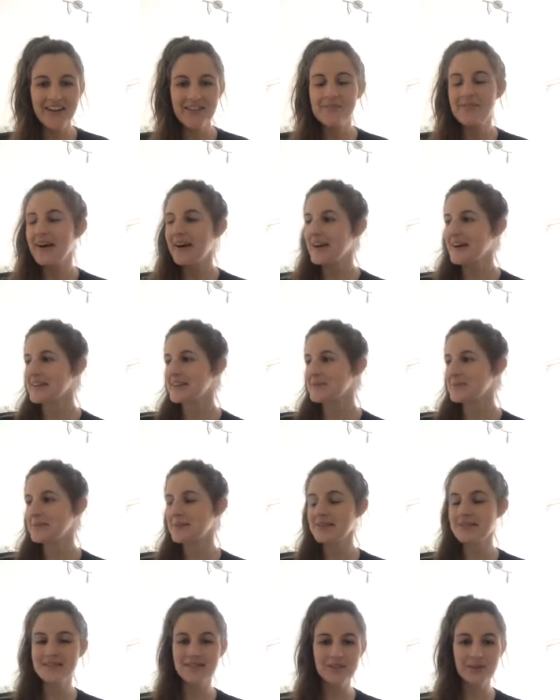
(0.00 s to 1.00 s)
my
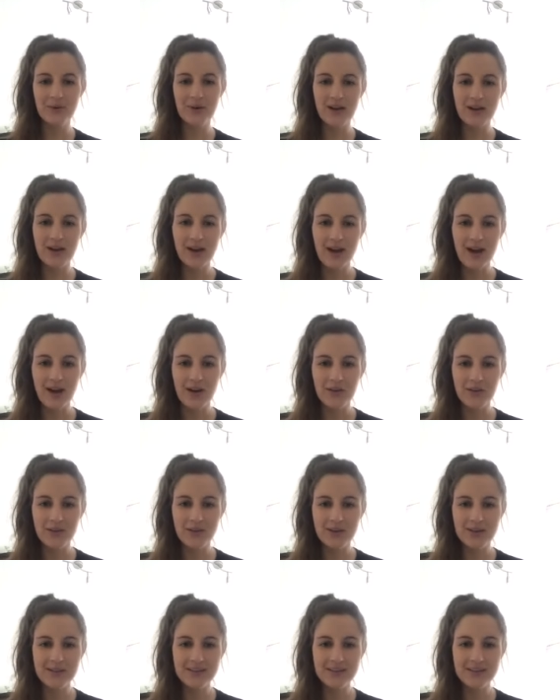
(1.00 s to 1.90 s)
husband's quite loud on